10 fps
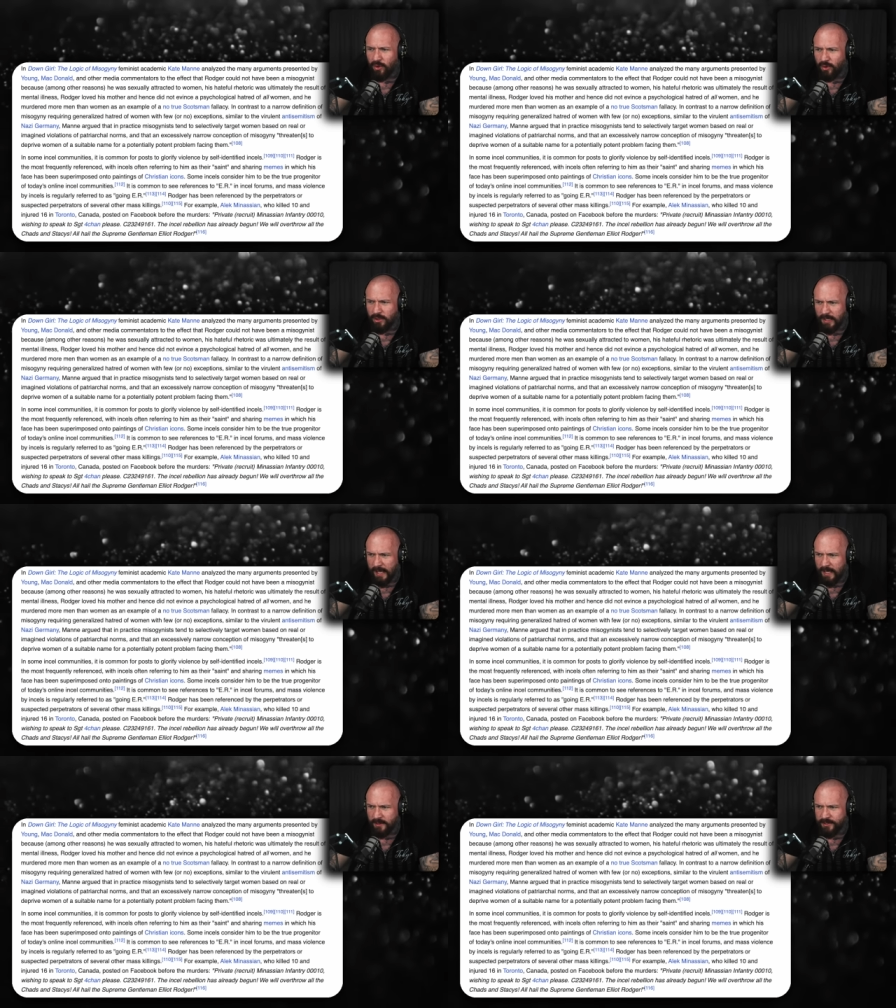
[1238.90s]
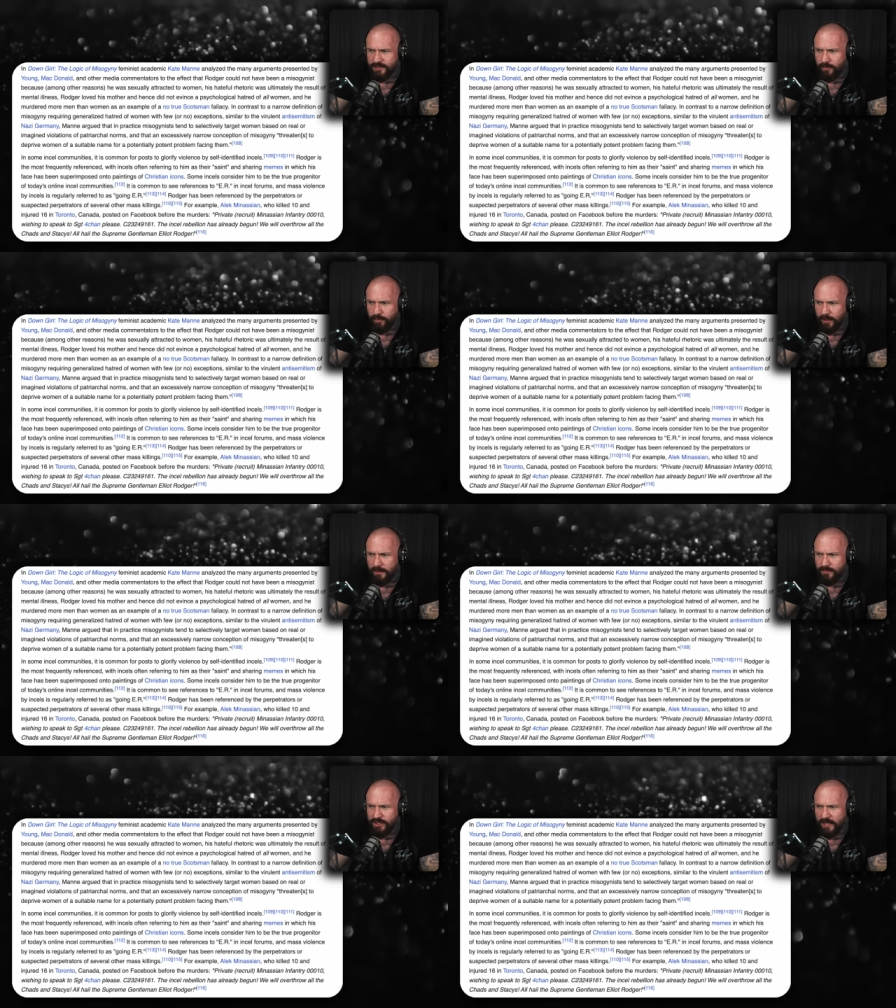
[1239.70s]
All hail the
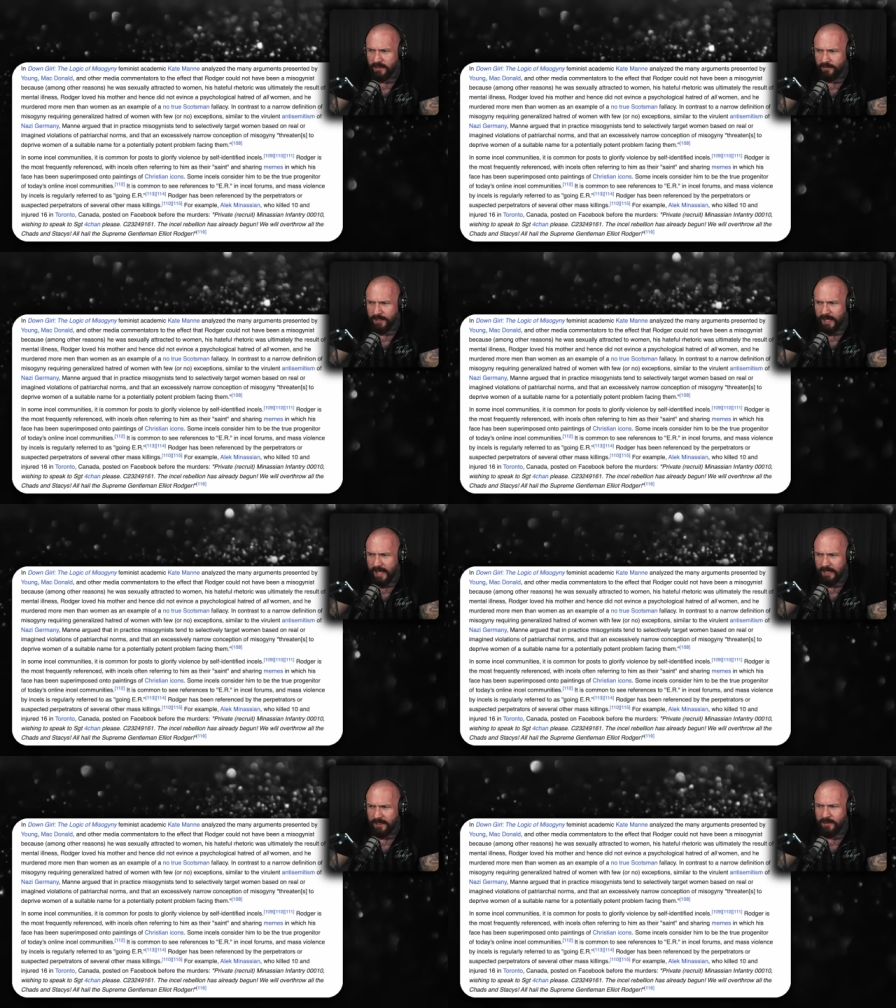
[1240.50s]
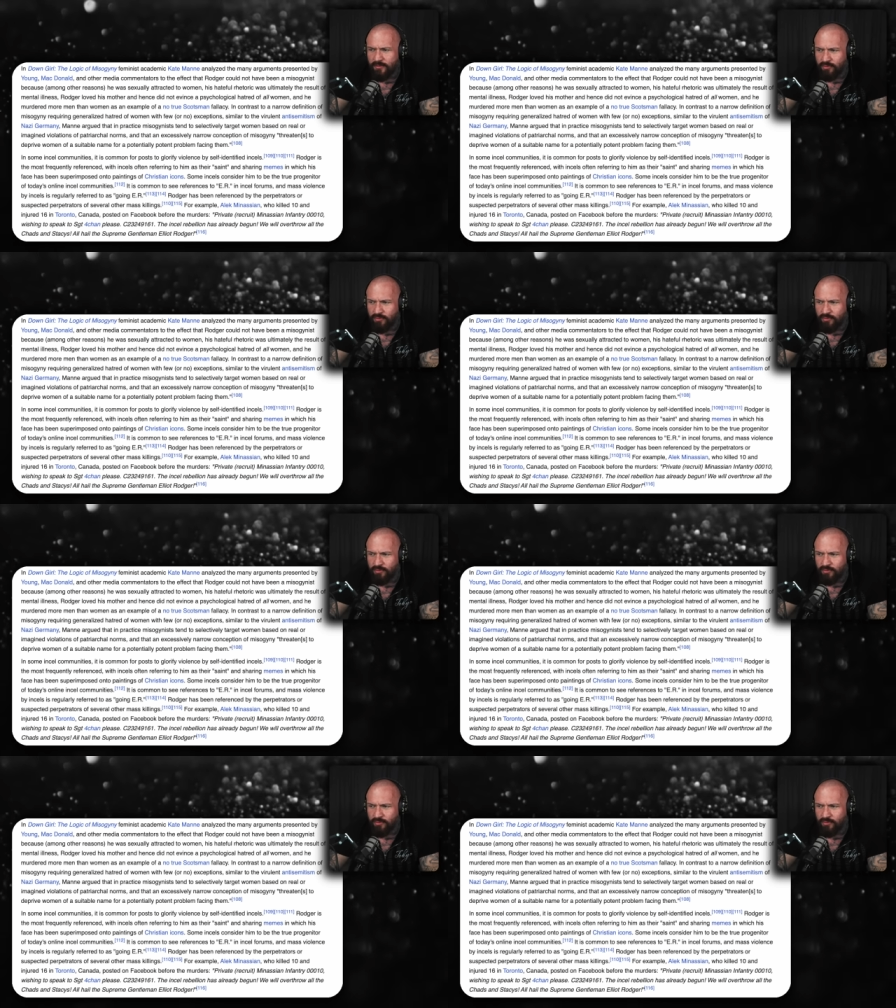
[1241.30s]
supreme gentleman, Elliot